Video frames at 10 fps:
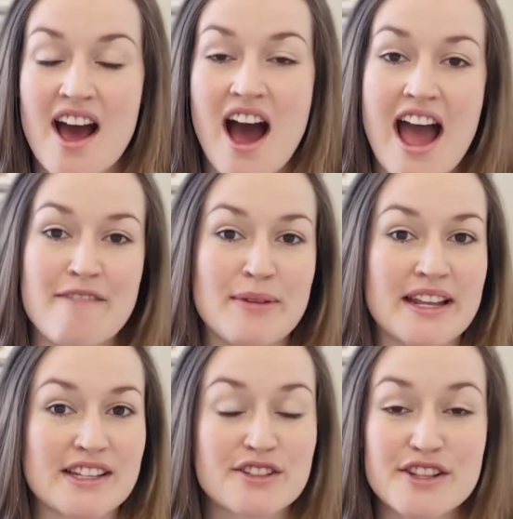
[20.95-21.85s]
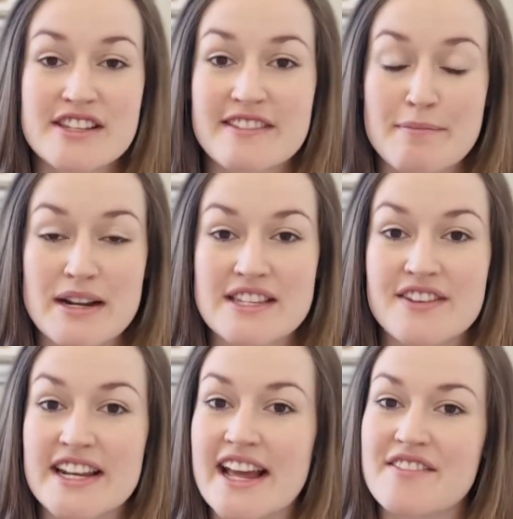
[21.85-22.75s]
I have been exclusively
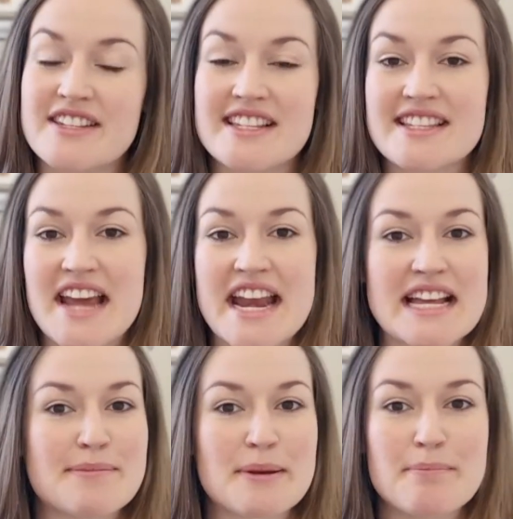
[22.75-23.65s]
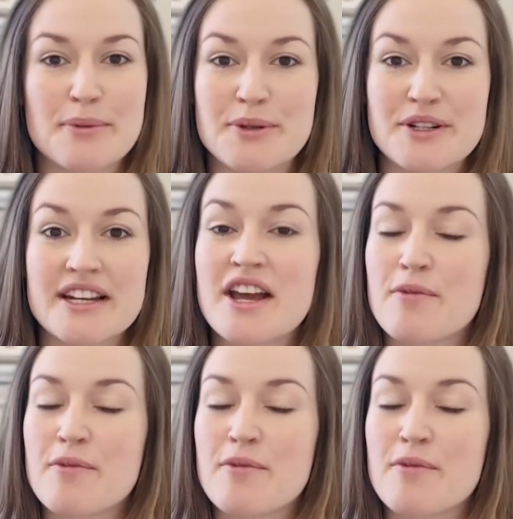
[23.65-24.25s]
breastfeeding ever since Nate has been born,